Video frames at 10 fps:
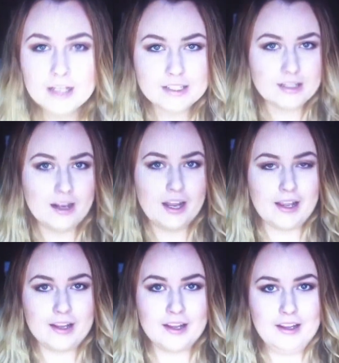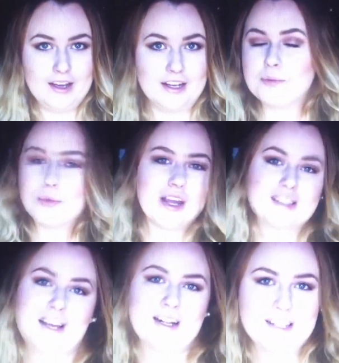It's not like I did my
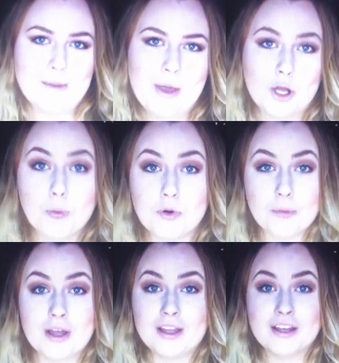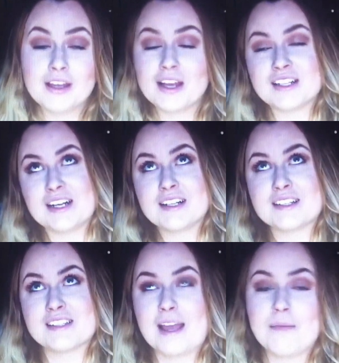exact same makeup or my
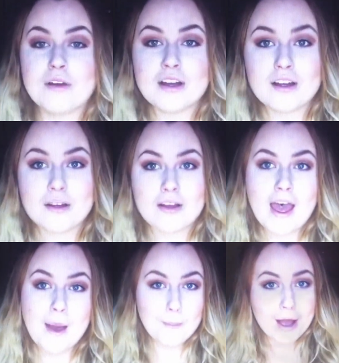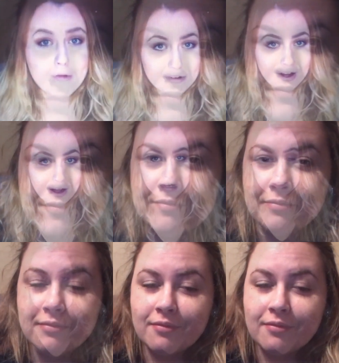exact same um, outfit on.